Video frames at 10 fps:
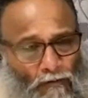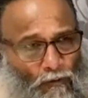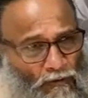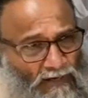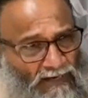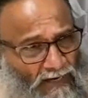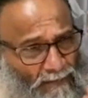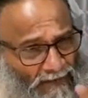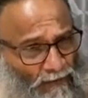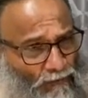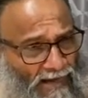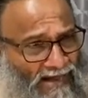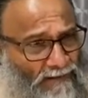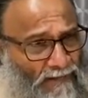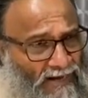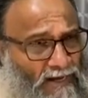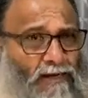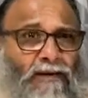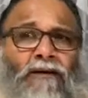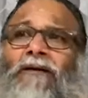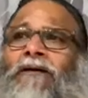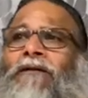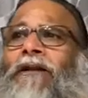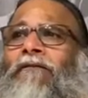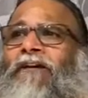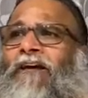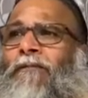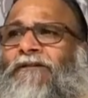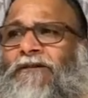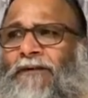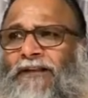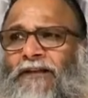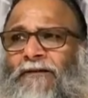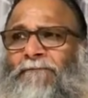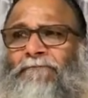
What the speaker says: Only coming to the Atma, Nirvikalpa Samadhi.